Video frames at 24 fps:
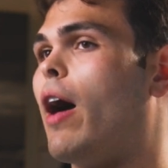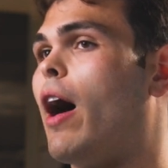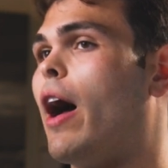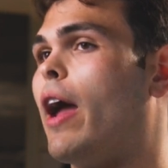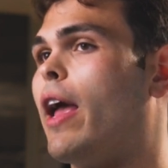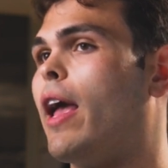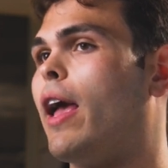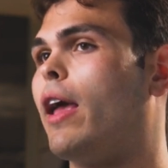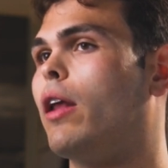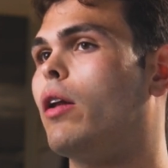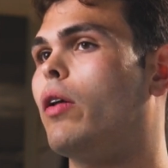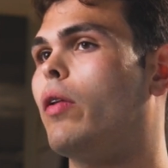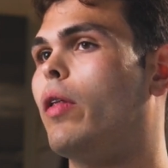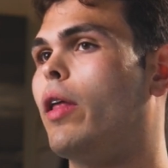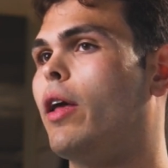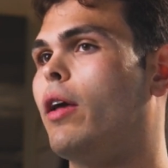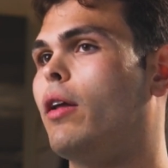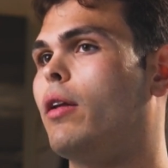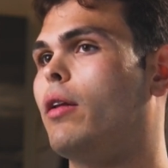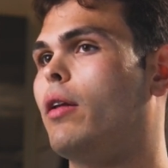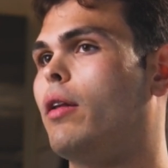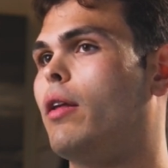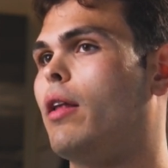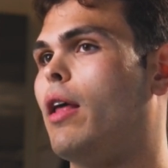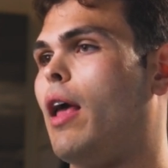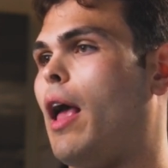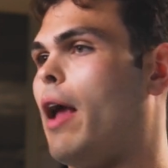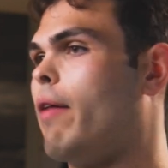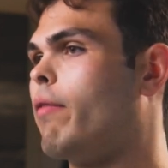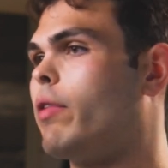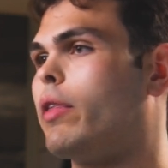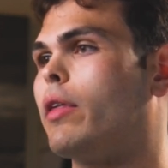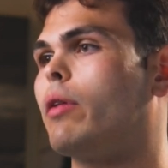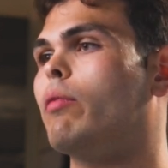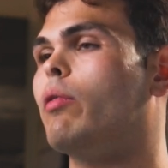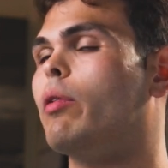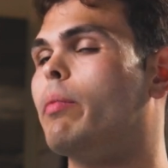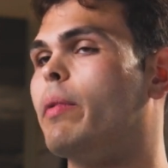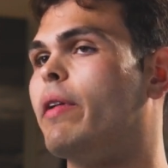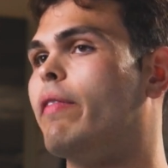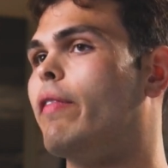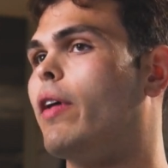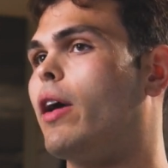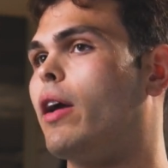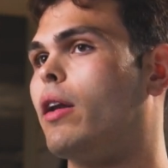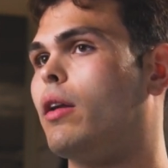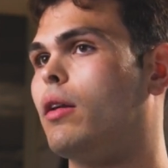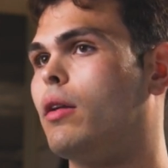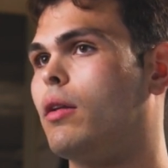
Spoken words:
I handle it, everything will be fine.